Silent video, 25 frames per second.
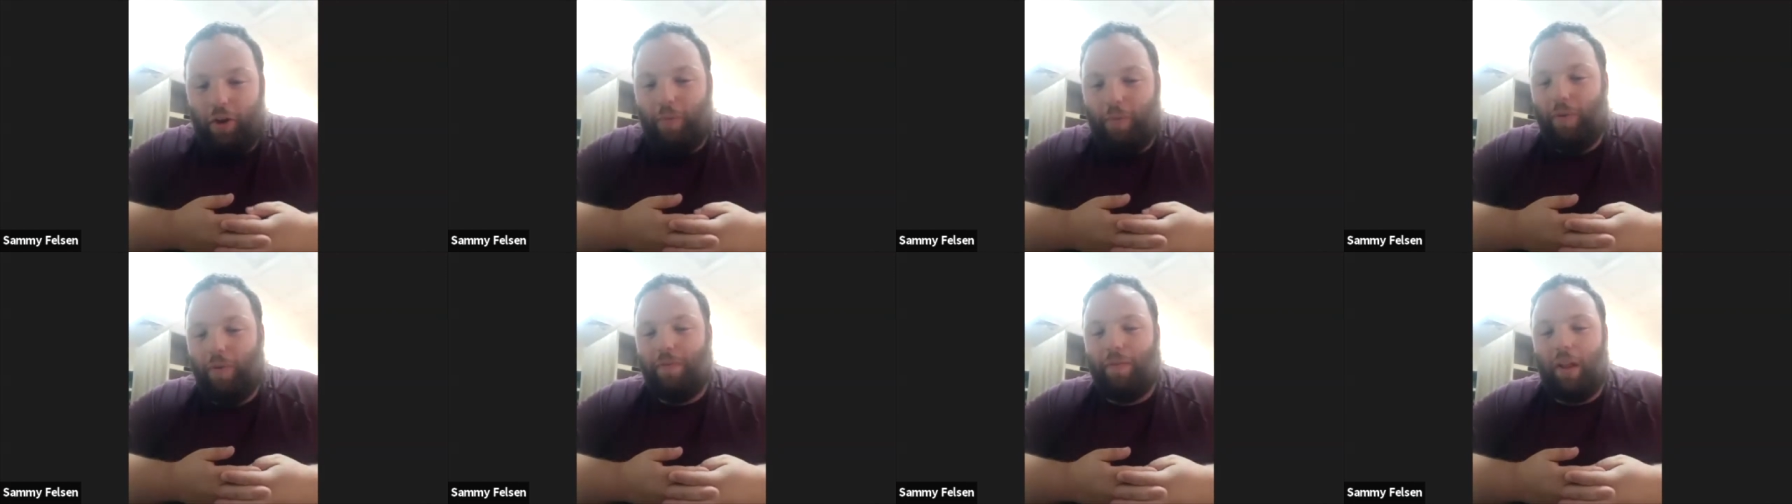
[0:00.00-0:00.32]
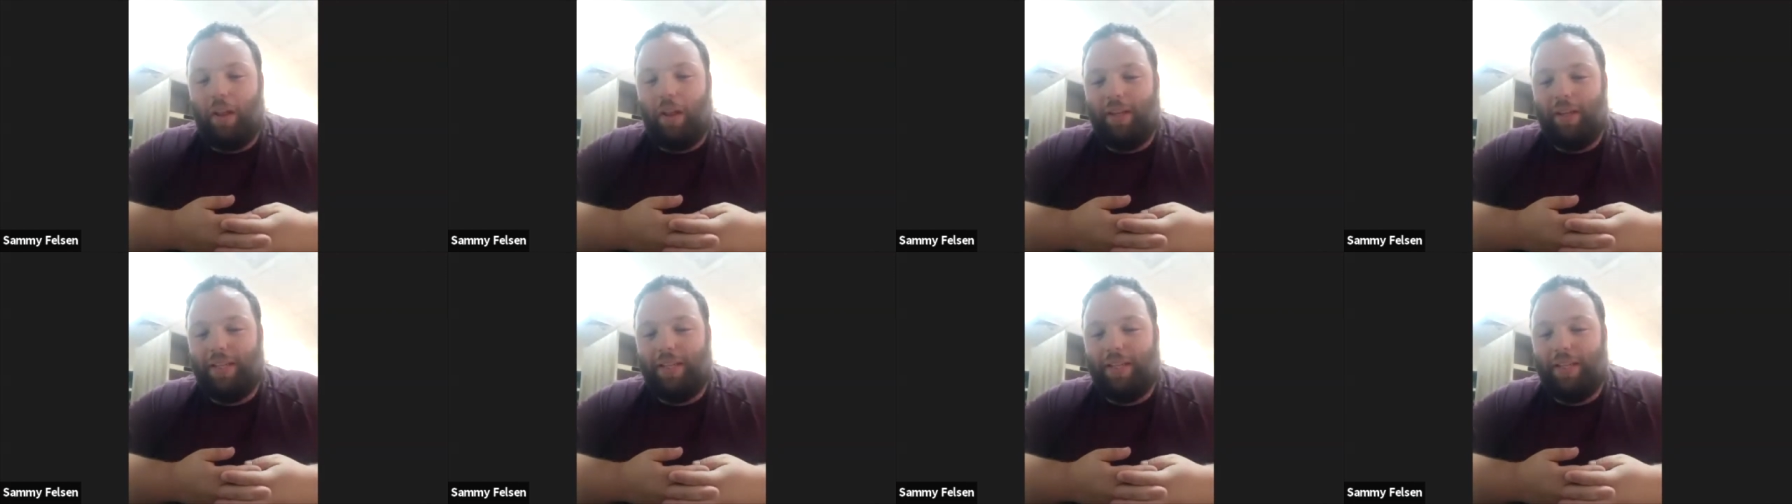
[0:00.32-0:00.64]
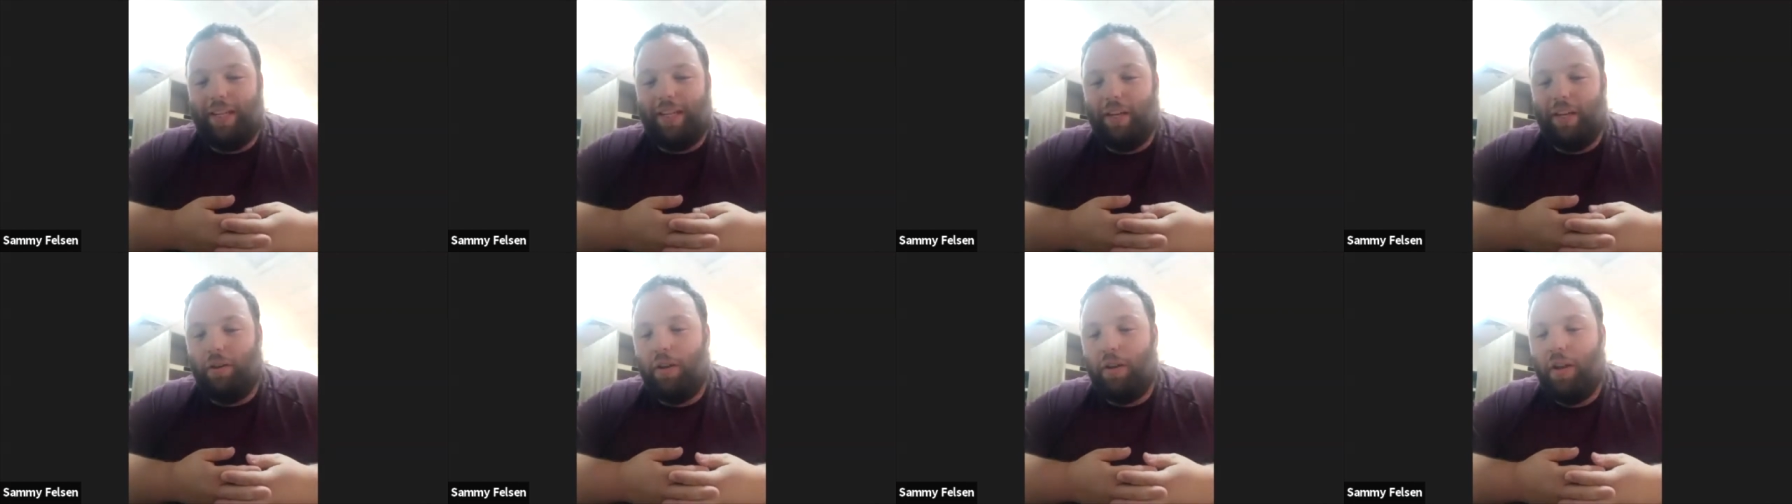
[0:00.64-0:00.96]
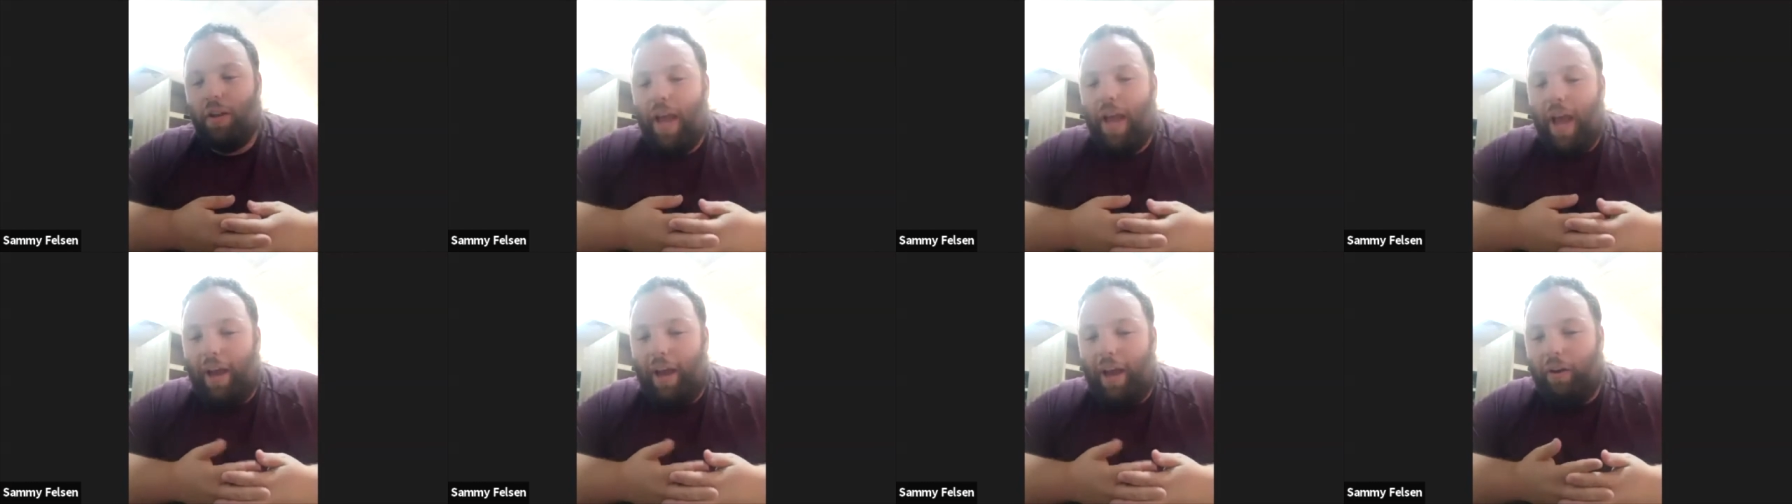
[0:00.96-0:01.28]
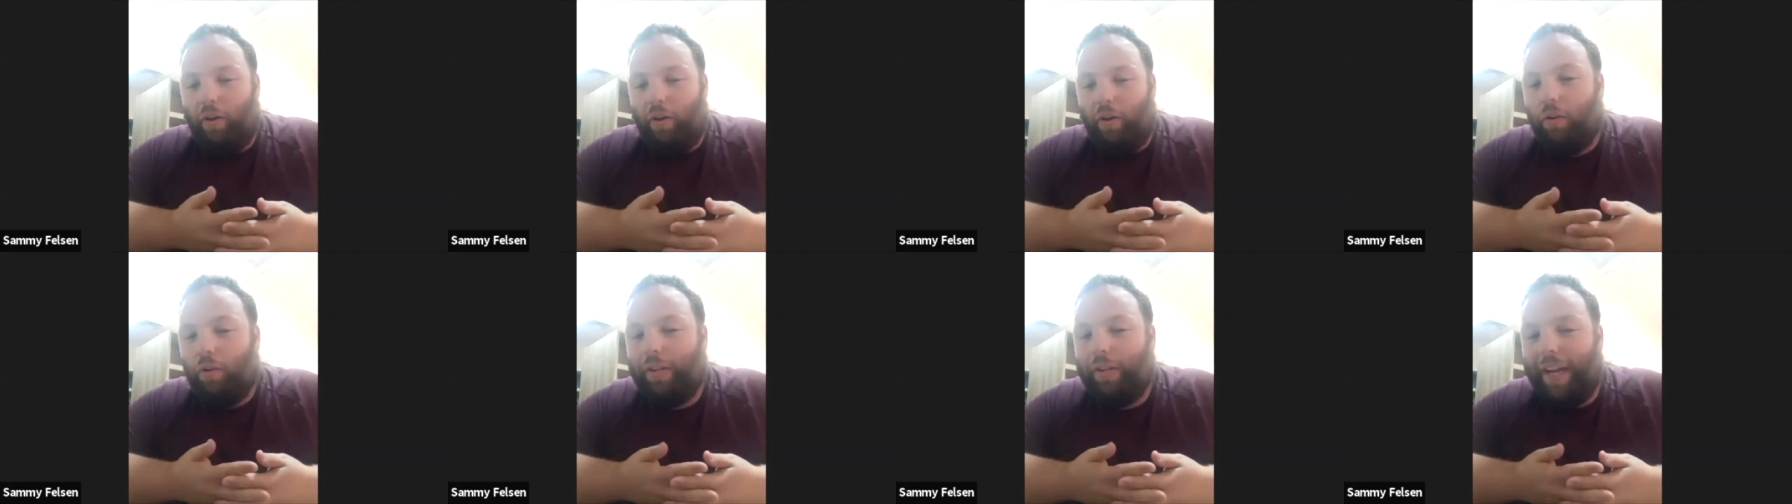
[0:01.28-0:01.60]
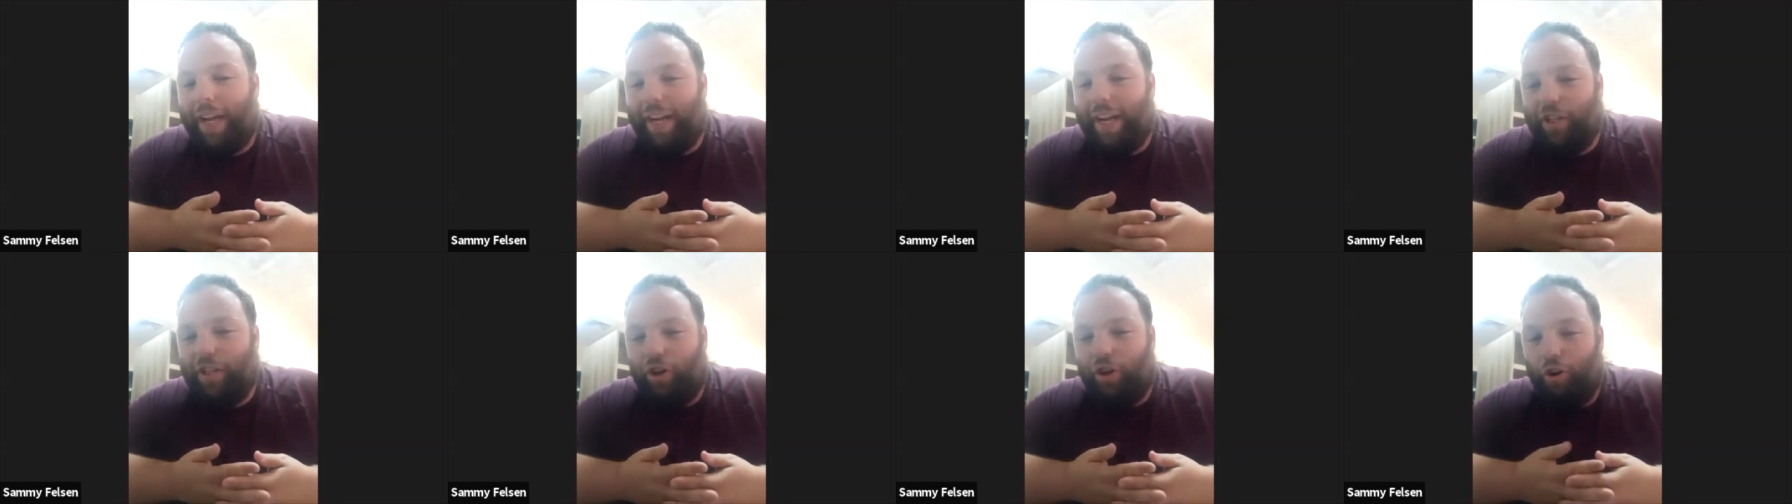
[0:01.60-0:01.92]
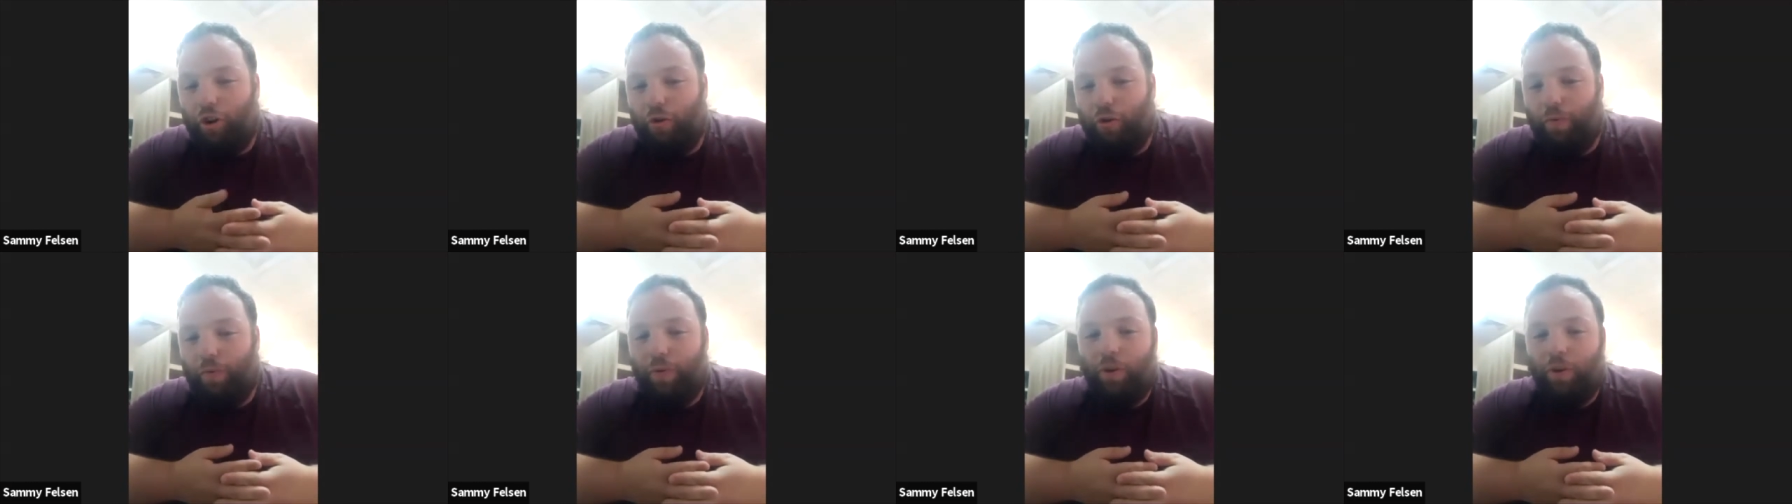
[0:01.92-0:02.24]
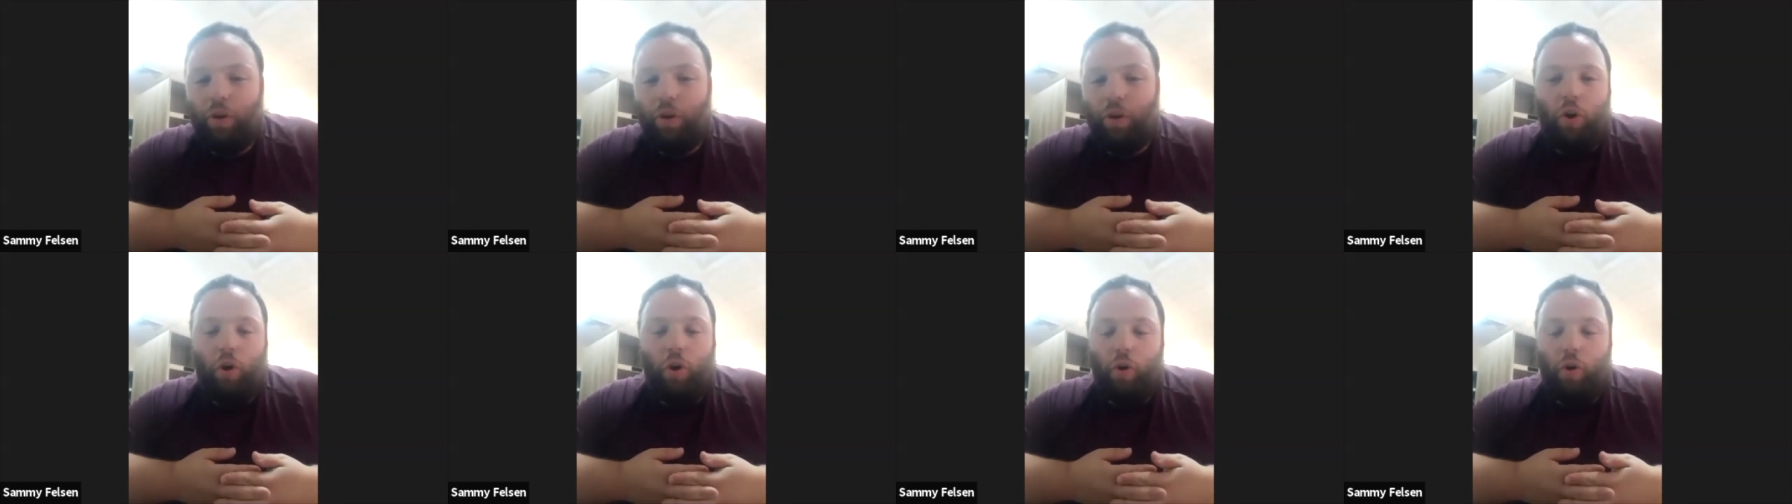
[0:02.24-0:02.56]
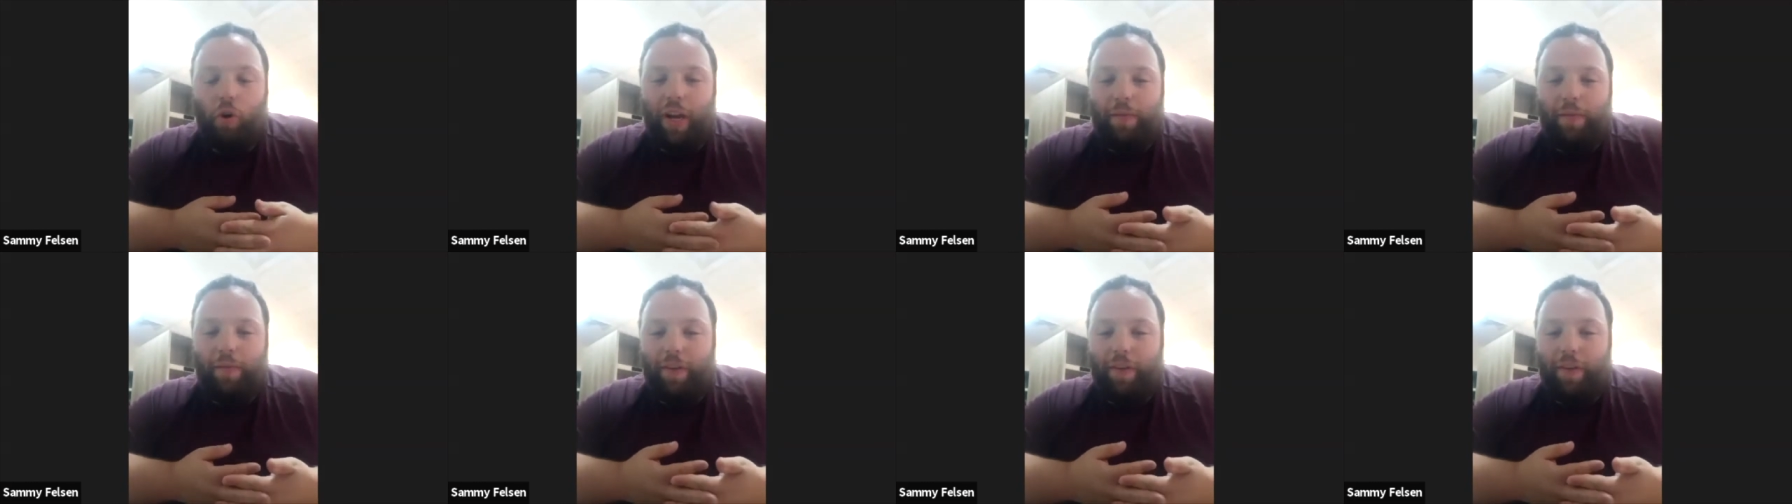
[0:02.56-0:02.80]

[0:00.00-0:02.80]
David Adom or volunteered an old age home,